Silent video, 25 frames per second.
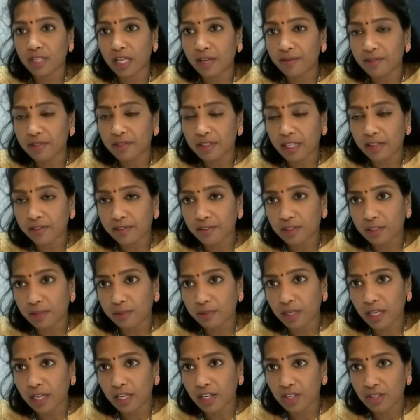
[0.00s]

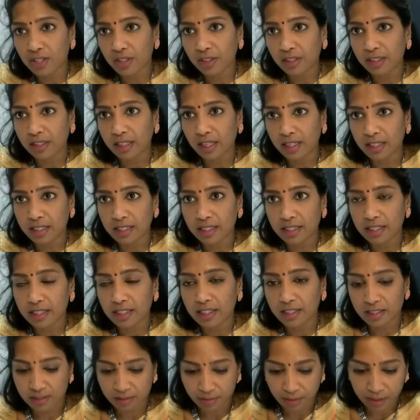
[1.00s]
self-determination, and it
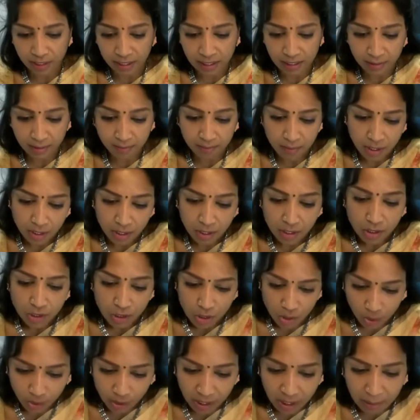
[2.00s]
is very
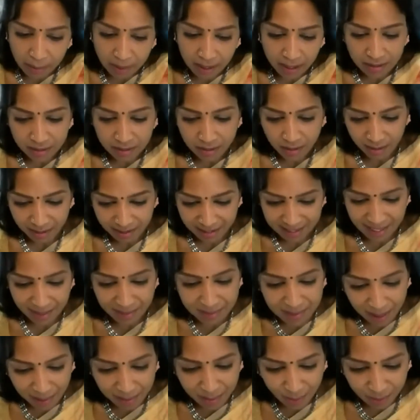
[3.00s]
shocking, but at the same
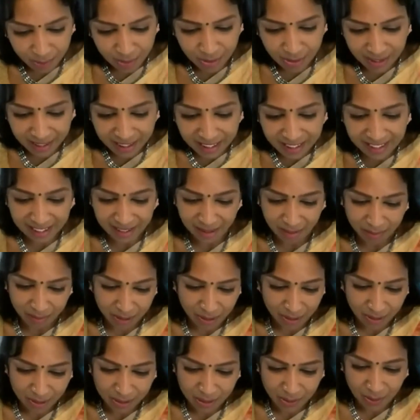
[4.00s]
time not really,
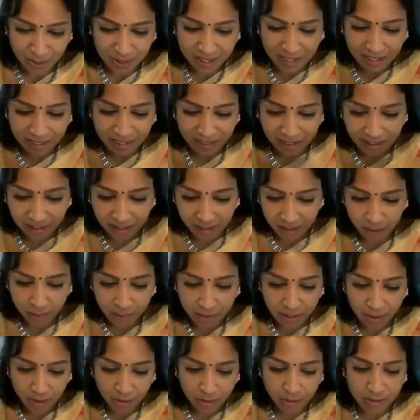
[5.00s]
because we are
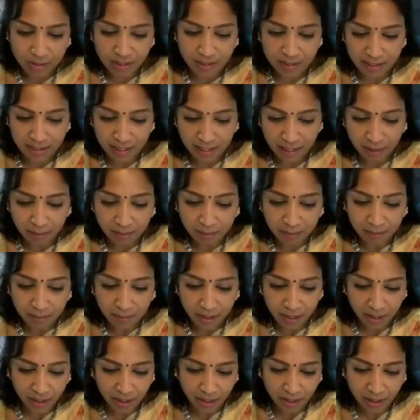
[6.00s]
coming across the same.
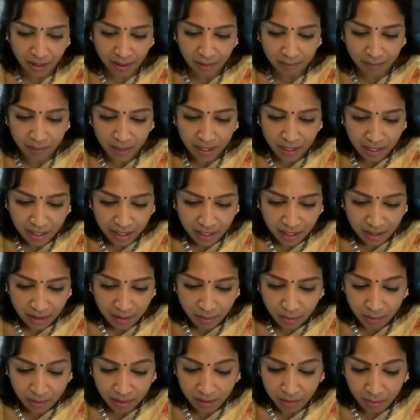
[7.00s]

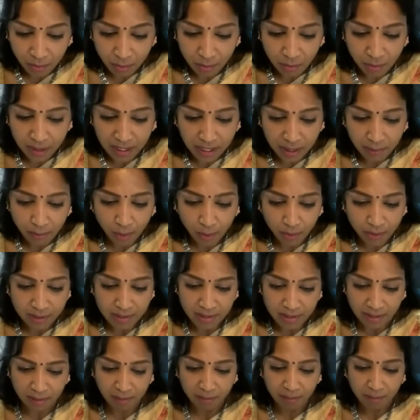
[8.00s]
We can point
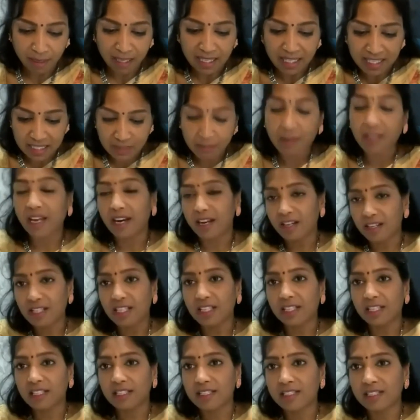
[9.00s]
many
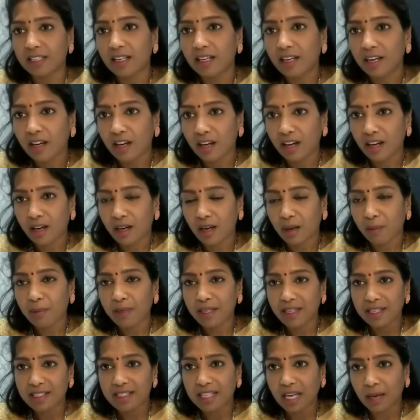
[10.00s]
similarities,
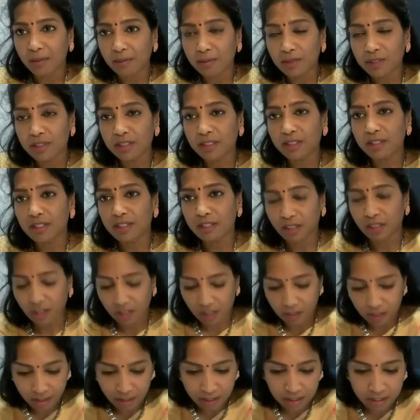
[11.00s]
be it Tamils,
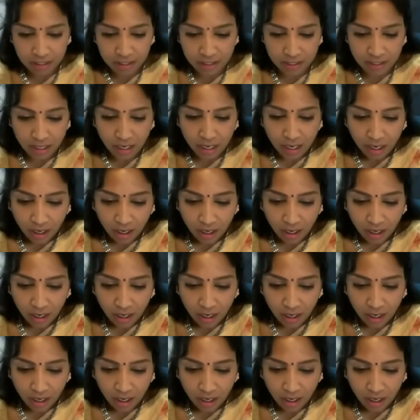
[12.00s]
Kurds,